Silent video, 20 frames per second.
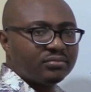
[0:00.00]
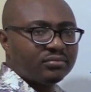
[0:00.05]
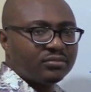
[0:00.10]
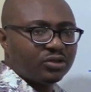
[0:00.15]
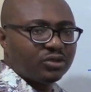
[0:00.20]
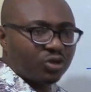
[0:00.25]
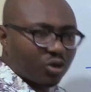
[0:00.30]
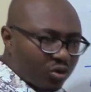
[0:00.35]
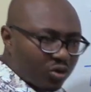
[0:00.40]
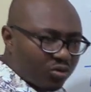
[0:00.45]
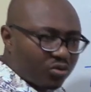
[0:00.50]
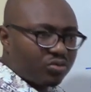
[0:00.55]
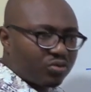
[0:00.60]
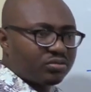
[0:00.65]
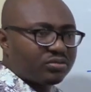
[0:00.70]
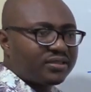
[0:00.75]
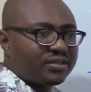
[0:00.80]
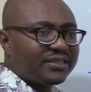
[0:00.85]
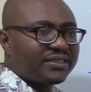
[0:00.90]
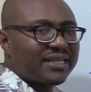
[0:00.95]
your
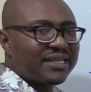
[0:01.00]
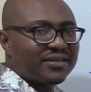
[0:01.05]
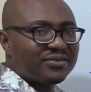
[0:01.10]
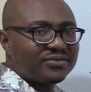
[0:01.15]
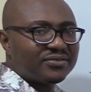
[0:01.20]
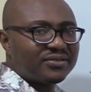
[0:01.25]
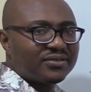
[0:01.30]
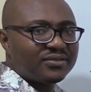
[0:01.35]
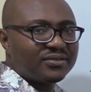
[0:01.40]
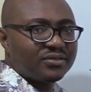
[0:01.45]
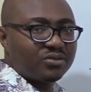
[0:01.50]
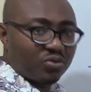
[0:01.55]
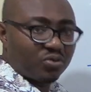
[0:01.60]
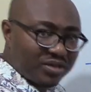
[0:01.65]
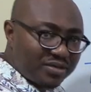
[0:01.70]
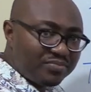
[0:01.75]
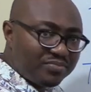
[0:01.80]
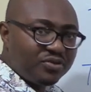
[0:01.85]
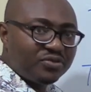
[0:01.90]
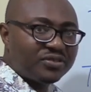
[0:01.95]
cells. Your
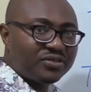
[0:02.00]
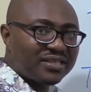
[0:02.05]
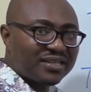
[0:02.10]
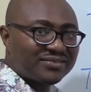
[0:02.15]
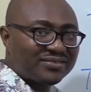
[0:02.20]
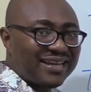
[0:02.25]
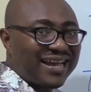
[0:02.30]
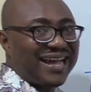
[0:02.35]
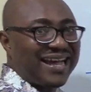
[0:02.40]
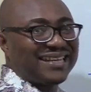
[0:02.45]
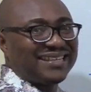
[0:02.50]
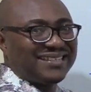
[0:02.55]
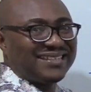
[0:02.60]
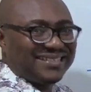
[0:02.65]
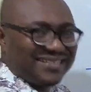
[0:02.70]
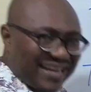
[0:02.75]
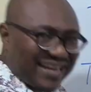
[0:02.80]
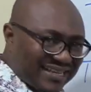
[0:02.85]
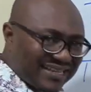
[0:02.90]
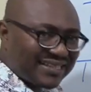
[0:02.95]
immune cells are
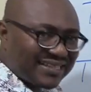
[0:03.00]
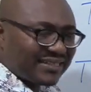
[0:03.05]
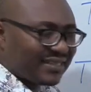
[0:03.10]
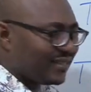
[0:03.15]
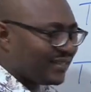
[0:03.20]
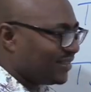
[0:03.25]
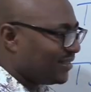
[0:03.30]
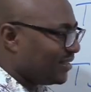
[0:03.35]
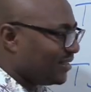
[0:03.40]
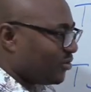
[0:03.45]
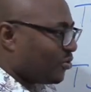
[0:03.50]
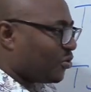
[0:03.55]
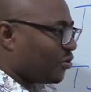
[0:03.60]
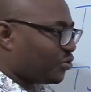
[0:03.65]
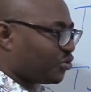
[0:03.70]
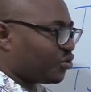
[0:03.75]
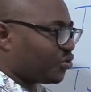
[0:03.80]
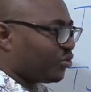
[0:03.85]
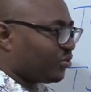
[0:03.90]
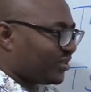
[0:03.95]
attacking
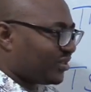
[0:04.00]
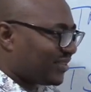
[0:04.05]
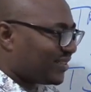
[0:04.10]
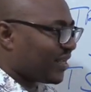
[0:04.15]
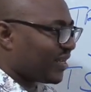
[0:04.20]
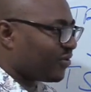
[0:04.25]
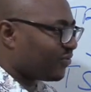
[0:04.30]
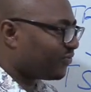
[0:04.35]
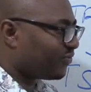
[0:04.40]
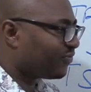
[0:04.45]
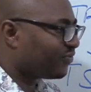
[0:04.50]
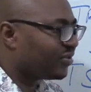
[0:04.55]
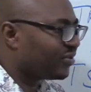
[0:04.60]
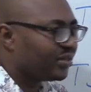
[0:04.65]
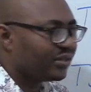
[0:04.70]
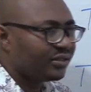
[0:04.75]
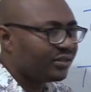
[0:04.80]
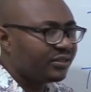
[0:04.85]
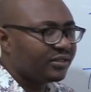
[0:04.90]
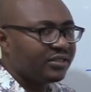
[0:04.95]
self.
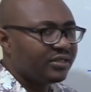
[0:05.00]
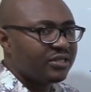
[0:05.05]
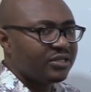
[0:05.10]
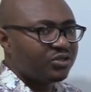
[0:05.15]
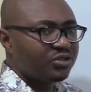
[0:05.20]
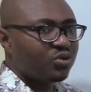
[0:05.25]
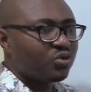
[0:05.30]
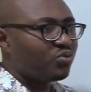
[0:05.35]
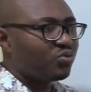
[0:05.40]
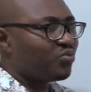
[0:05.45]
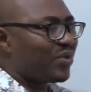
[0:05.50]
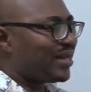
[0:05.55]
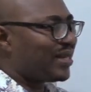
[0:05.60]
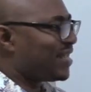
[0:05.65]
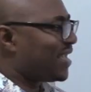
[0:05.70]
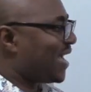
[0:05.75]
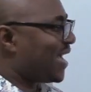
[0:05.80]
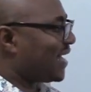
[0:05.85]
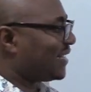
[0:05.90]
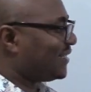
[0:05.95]
So when
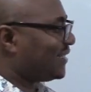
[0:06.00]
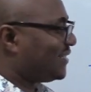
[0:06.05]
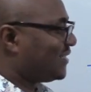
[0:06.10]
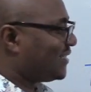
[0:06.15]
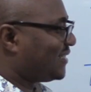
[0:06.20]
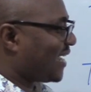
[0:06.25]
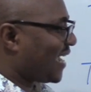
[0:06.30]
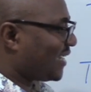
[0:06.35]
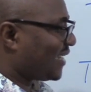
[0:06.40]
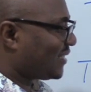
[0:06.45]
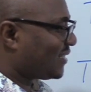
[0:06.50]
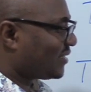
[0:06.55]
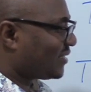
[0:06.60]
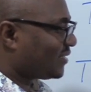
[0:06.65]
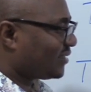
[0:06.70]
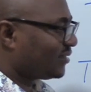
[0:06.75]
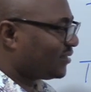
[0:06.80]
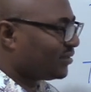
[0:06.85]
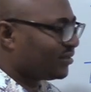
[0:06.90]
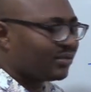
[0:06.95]
they attack
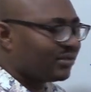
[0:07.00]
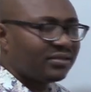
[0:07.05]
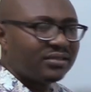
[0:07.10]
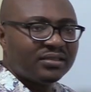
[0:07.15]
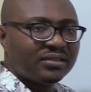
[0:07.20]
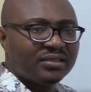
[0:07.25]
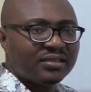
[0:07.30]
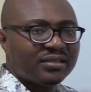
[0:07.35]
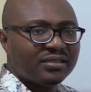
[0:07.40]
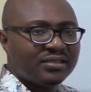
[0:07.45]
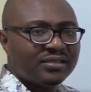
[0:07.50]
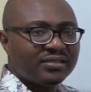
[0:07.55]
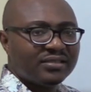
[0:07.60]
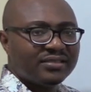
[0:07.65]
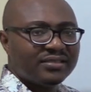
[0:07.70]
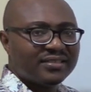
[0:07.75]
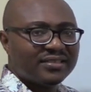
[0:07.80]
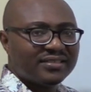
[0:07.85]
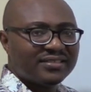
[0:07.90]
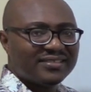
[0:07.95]

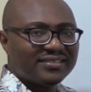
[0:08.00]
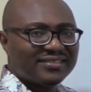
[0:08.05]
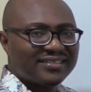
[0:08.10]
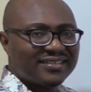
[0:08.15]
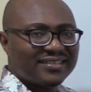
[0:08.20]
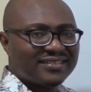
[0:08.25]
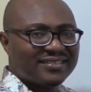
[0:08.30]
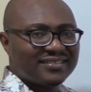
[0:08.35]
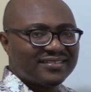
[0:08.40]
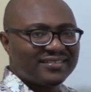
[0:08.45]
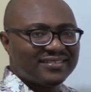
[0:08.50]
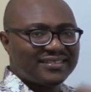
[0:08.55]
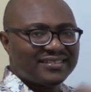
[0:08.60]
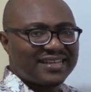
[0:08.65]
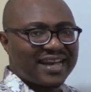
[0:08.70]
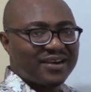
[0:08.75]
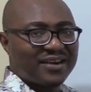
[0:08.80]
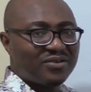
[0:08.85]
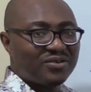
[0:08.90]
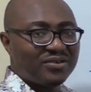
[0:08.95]
the
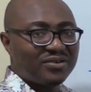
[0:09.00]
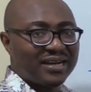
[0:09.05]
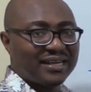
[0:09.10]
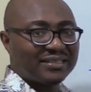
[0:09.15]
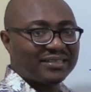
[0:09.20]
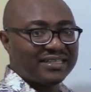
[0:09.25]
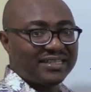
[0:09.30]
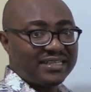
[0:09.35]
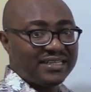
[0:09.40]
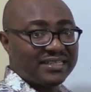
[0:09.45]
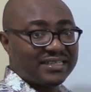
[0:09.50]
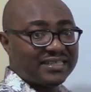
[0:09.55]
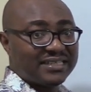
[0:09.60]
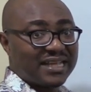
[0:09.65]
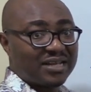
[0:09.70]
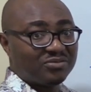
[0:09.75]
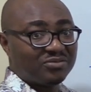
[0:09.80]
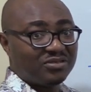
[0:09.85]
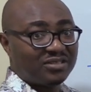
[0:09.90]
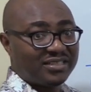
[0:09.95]
thyroid gland, it
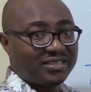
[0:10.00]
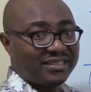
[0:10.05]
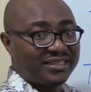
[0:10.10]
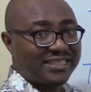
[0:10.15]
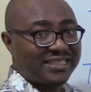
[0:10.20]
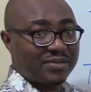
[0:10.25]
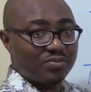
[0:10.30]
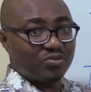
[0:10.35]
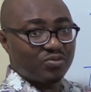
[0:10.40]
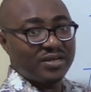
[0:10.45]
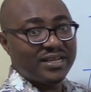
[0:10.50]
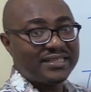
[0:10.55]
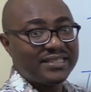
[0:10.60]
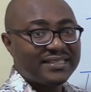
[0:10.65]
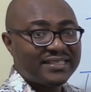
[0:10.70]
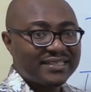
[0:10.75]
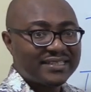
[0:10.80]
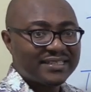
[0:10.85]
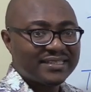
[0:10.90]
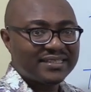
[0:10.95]
now
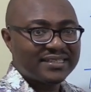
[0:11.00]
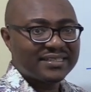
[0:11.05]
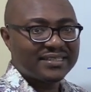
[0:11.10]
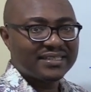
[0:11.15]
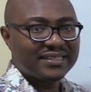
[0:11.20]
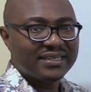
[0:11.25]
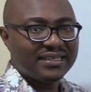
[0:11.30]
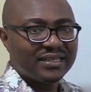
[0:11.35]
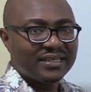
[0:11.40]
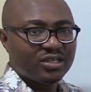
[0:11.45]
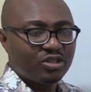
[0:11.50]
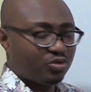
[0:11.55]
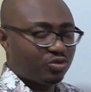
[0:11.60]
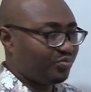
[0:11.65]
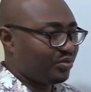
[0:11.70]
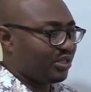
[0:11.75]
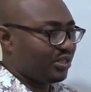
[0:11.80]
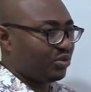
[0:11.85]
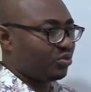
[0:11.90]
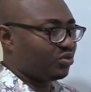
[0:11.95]
stimulates it to
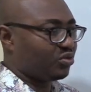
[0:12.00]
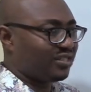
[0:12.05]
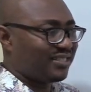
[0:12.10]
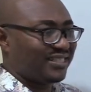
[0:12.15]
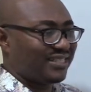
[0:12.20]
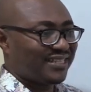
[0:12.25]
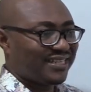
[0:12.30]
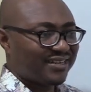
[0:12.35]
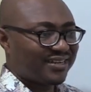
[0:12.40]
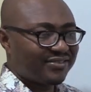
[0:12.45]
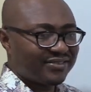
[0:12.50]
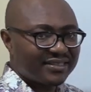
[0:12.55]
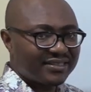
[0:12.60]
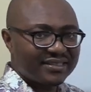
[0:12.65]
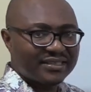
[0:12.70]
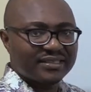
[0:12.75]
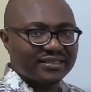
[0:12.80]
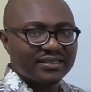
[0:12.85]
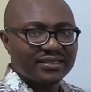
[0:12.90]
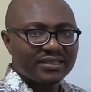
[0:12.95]
begin to
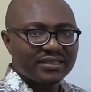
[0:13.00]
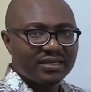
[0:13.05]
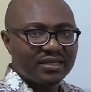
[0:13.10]
secrete